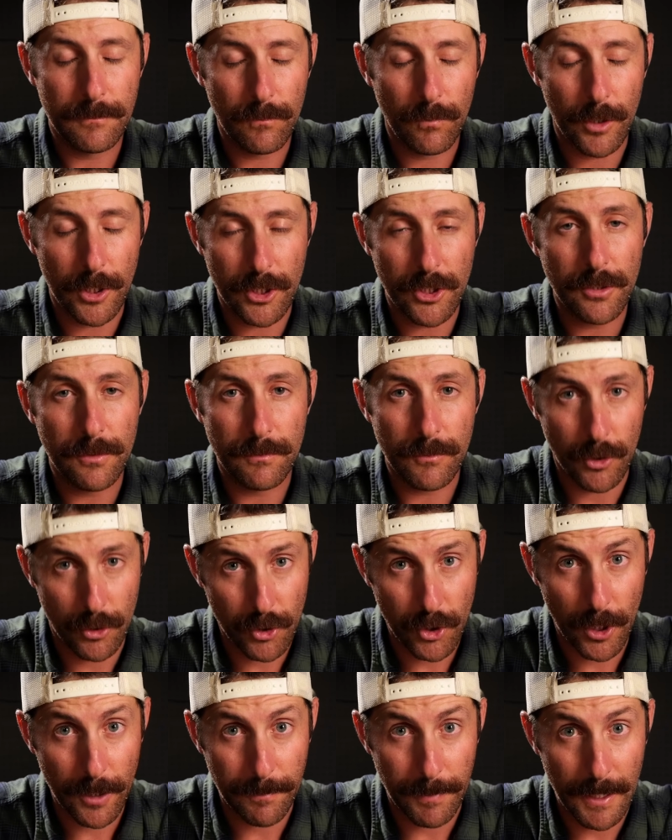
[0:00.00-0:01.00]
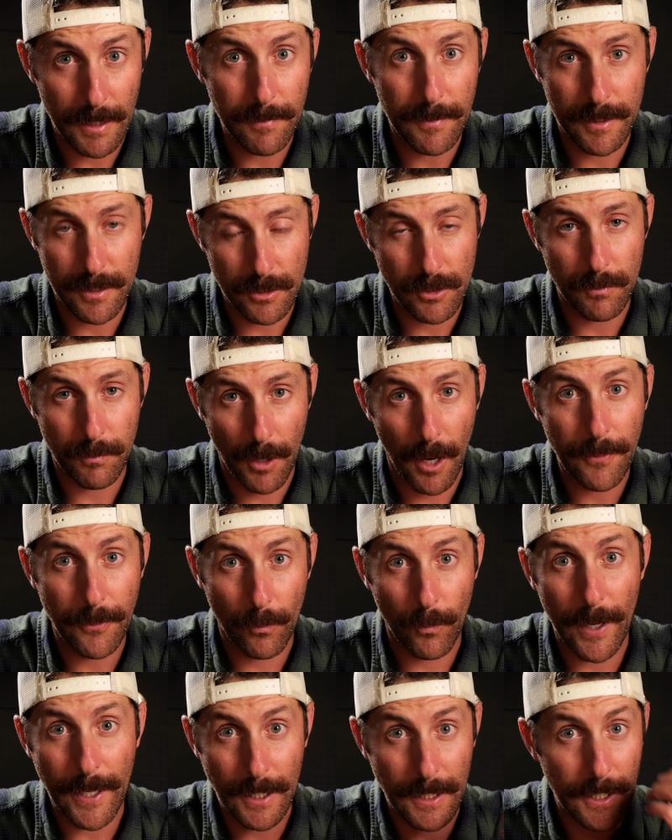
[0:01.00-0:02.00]
which you should be because you brought the
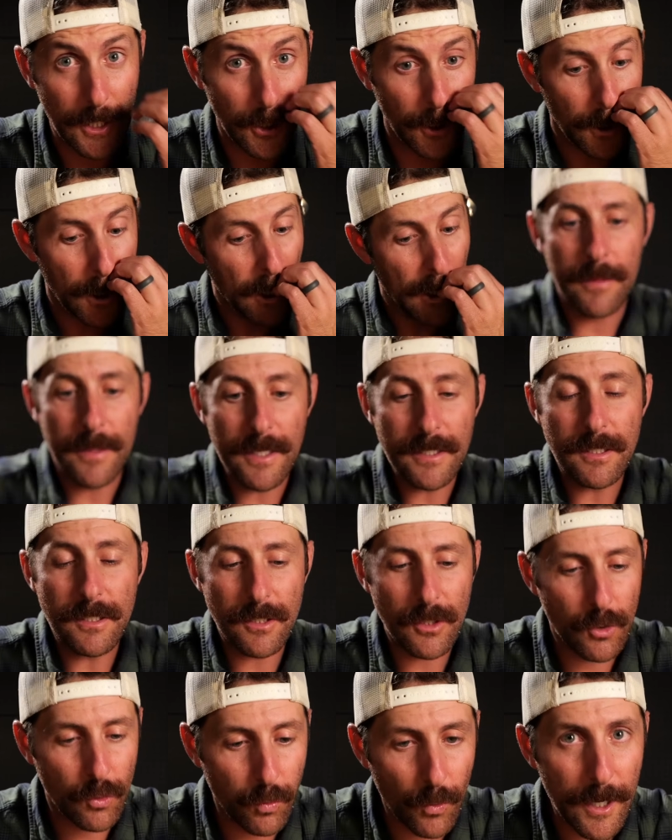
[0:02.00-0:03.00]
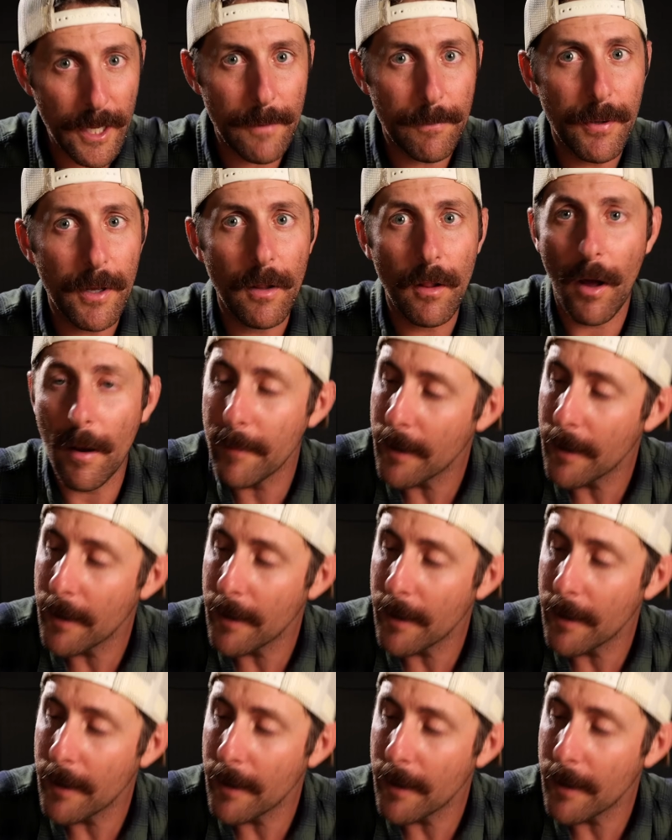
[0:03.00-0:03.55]
right gear, this is a great pillow. I